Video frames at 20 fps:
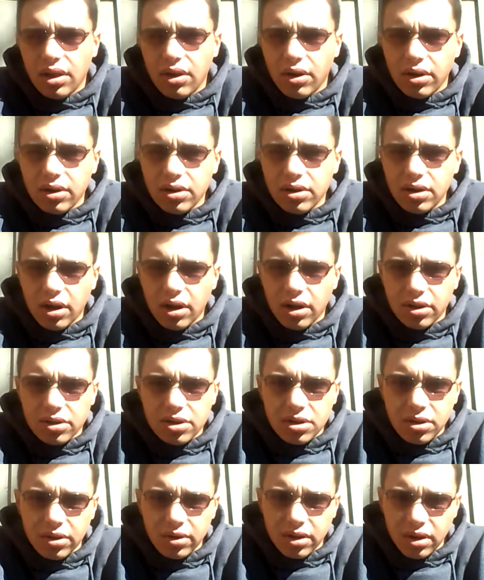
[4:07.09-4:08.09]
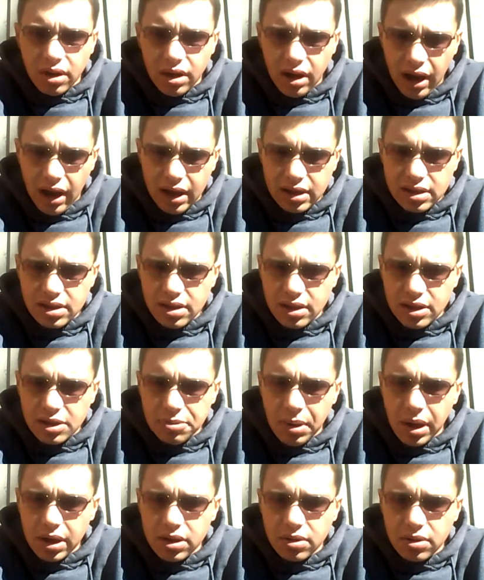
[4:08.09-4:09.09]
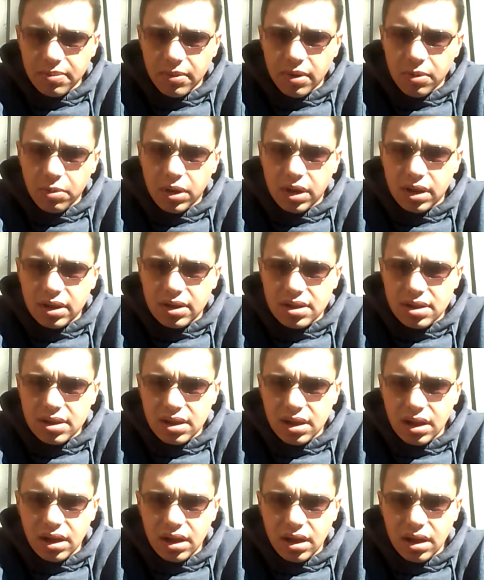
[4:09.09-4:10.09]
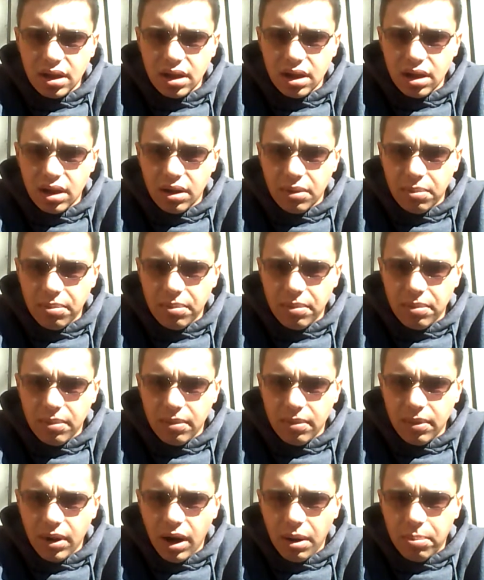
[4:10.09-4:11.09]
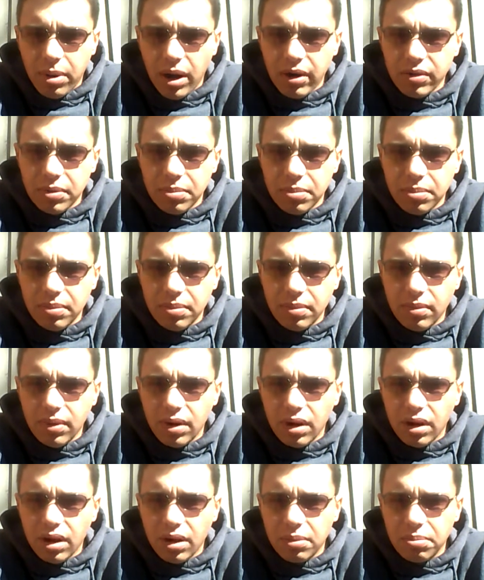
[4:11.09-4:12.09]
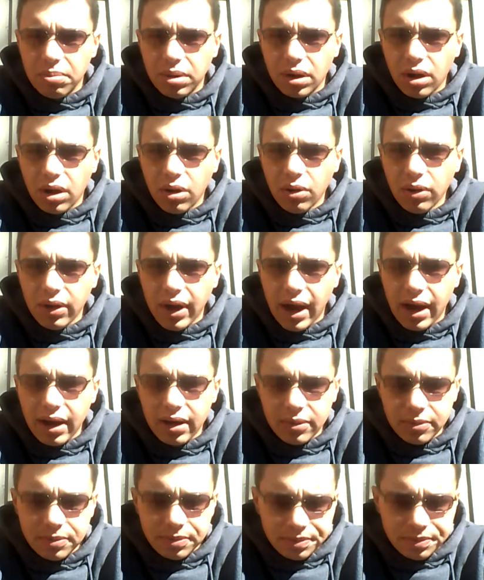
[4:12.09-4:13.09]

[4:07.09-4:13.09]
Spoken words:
There are certain ends of the spectrum that we can see above and below that,